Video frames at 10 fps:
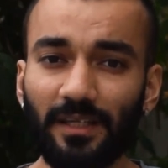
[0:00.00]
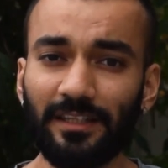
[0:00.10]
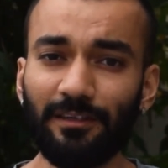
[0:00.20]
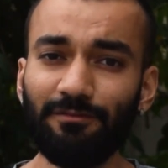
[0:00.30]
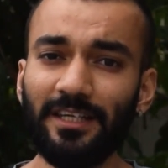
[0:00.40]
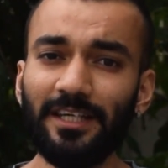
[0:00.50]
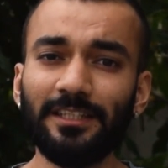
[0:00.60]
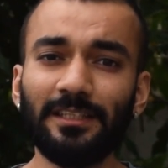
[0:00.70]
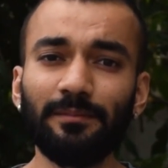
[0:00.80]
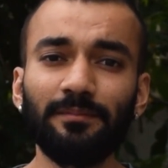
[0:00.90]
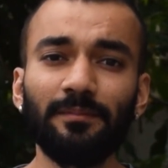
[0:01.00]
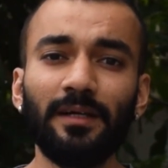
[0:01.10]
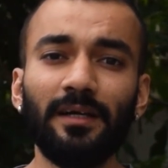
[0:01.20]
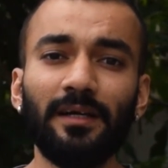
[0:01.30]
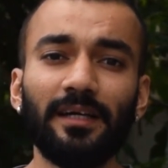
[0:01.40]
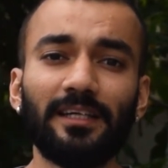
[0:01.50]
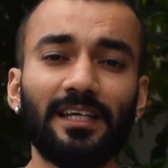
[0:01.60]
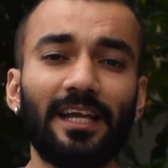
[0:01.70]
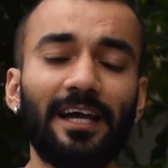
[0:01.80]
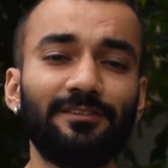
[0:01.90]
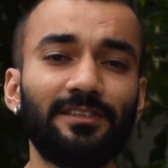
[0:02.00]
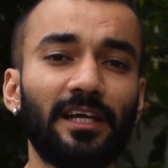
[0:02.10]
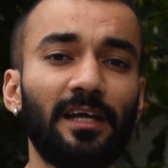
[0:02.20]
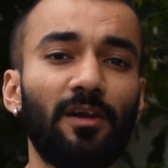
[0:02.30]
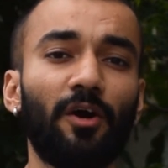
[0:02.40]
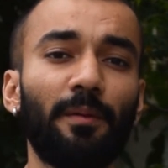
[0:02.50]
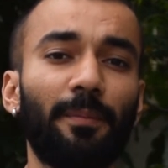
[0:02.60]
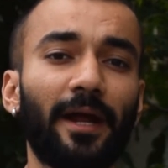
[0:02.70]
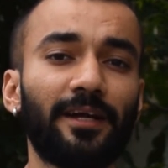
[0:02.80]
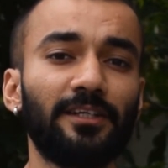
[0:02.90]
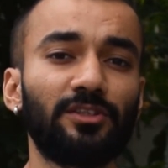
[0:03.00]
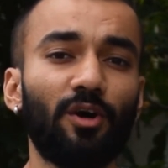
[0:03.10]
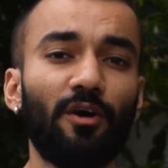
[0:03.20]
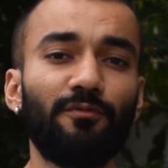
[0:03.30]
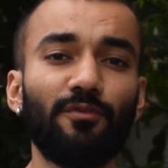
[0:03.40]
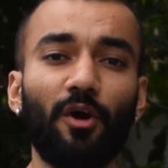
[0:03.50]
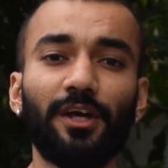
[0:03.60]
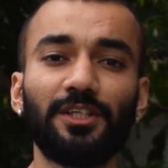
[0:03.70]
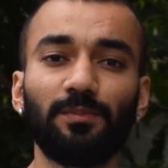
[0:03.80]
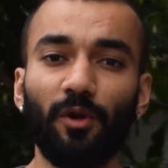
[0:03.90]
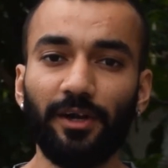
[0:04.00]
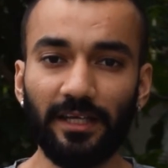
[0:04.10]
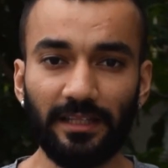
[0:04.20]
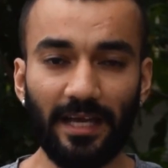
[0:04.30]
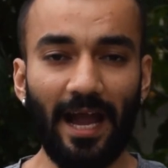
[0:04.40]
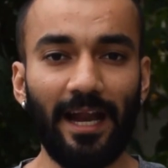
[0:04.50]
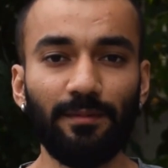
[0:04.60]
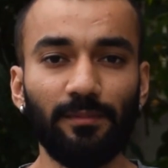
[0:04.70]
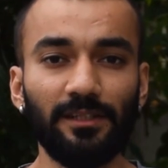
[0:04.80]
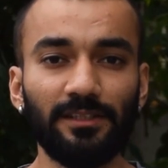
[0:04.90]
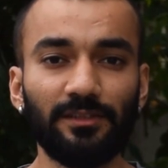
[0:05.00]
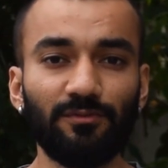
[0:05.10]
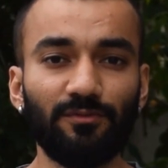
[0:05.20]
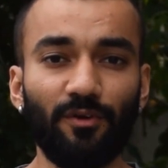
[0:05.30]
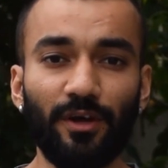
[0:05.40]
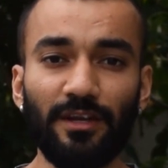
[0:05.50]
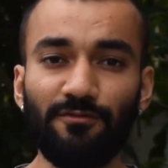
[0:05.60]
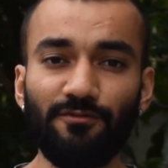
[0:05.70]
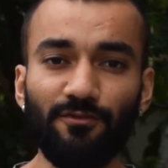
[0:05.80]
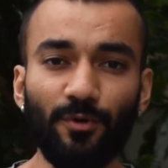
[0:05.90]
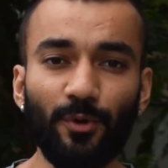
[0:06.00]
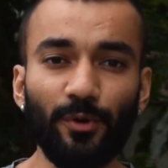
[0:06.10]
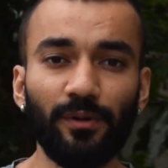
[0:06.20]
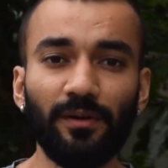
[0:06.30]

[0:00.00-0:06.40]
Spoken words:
that veganism is a lifestyle or a practice of not exploiting the animals for any food,